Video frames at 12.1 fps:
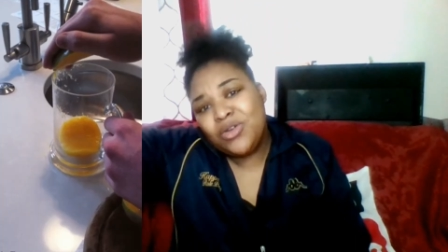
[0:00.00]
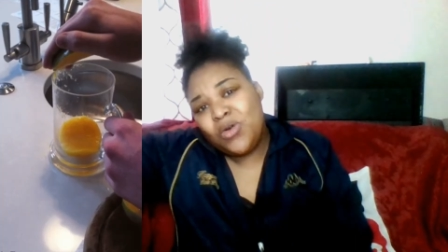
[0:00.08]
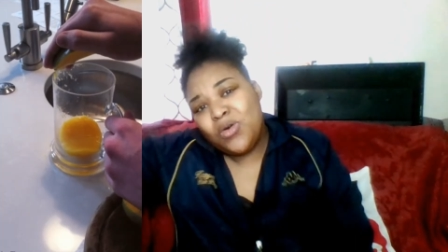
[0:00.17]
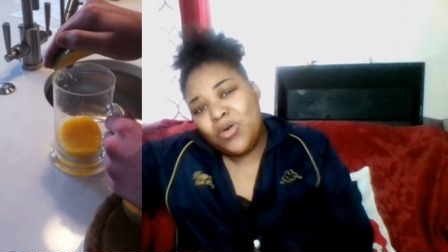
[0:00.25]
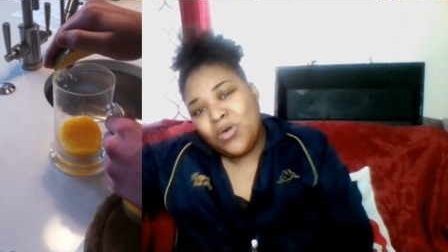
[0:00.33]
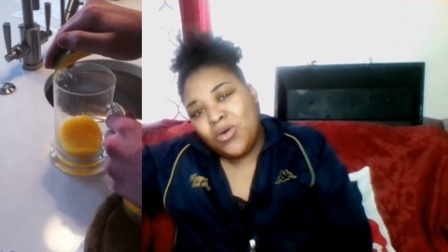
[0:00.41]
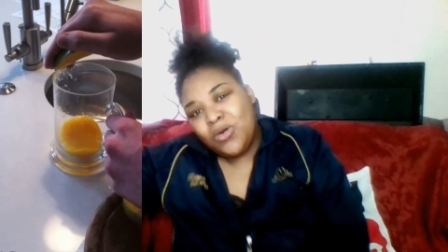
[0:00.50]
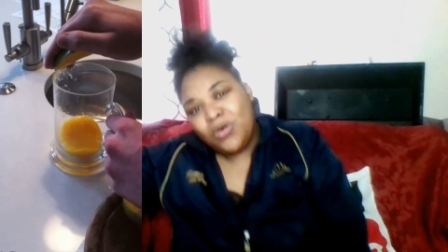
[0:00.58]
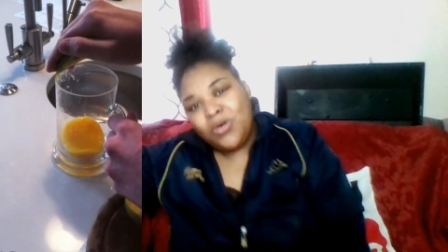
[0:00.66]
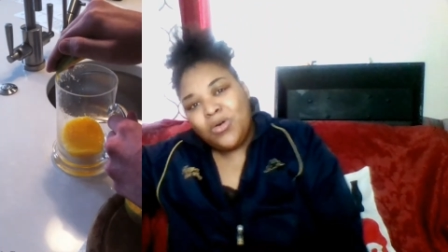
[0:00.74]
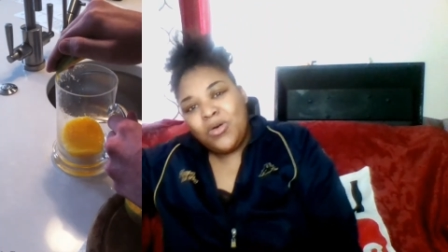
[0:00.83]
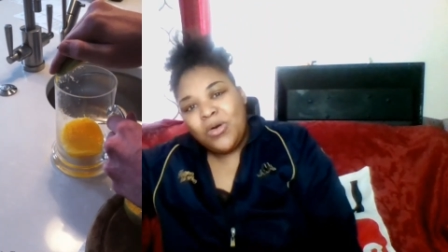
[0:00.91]

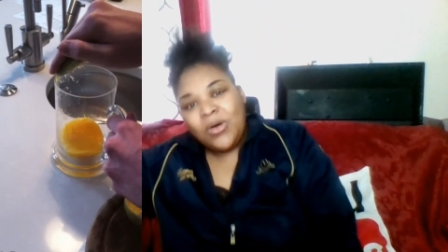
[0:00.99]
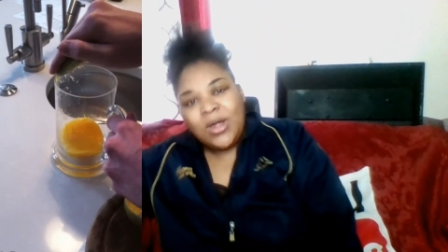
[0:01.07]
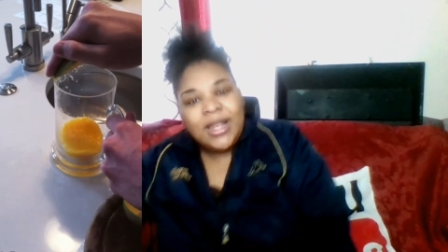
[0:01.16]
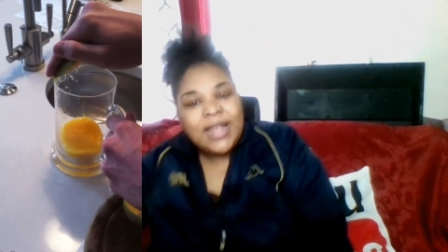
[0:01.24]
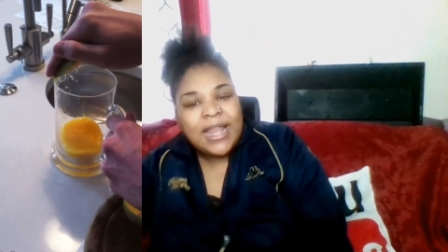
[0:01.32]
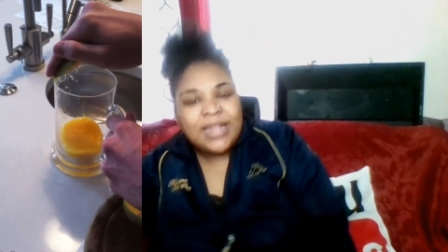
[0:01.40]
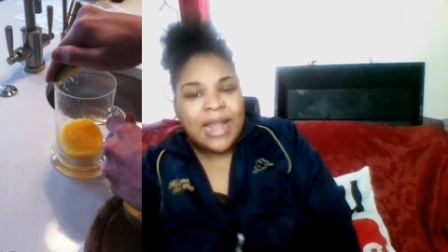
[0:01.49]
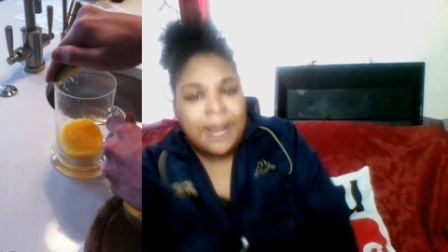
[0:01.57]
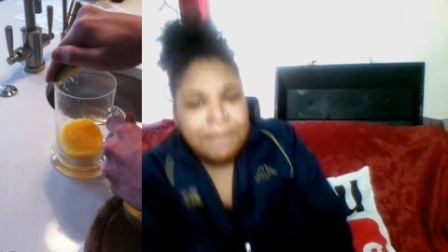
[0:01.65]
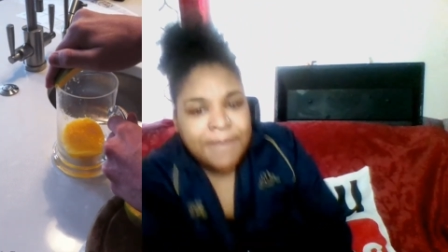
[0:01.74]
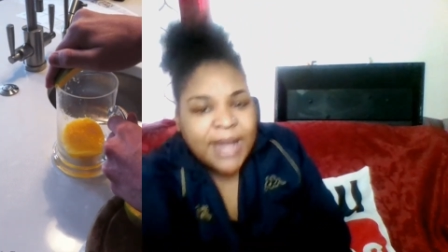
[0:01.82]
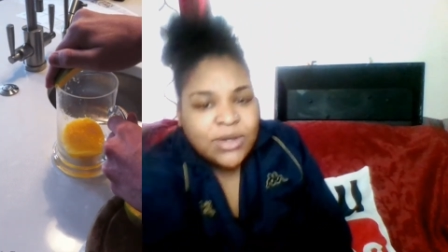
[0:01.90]
go. Let
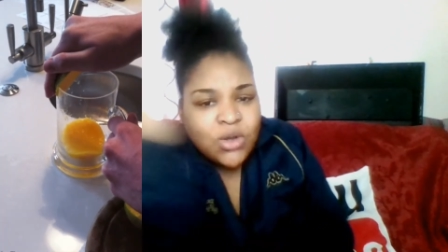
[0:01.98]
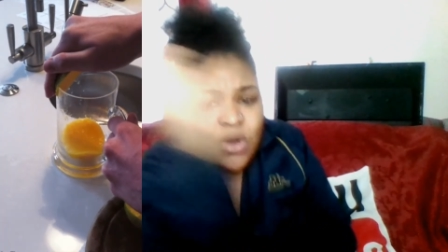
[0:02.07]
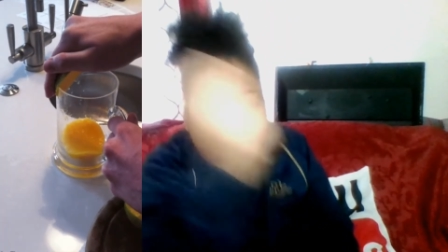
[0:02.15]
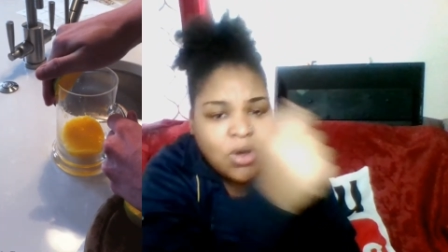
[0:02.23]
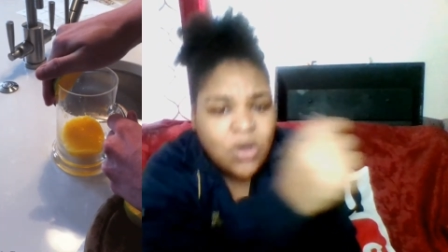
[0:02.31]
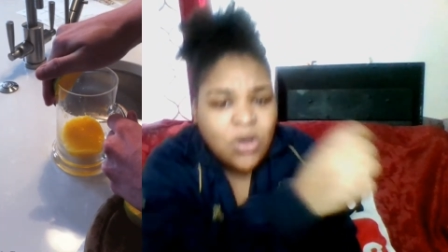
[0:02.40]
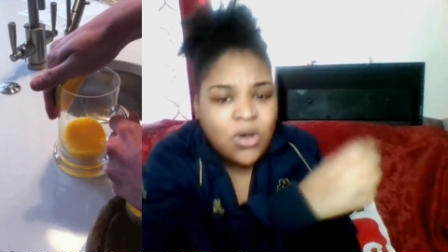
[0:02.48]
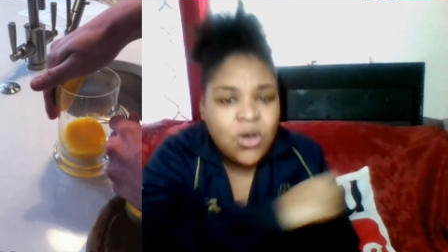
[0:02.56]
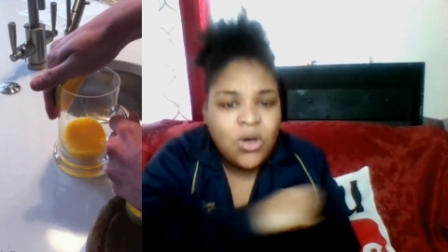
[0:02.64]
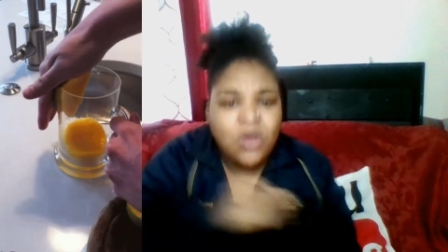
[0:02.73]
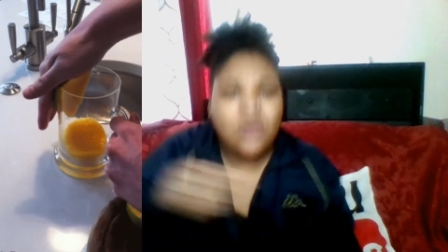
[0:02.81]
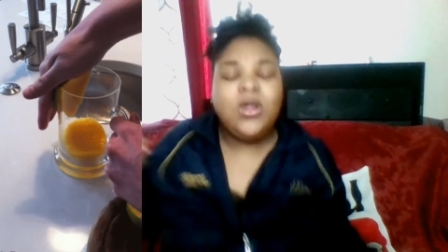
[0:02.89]
that man
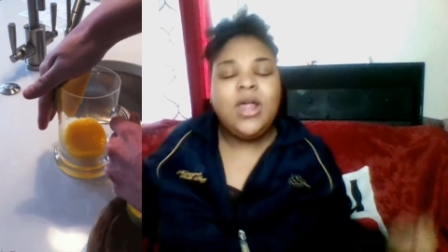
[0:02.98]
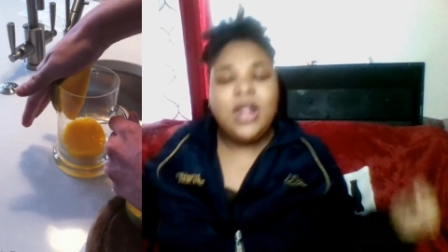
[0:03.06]
go.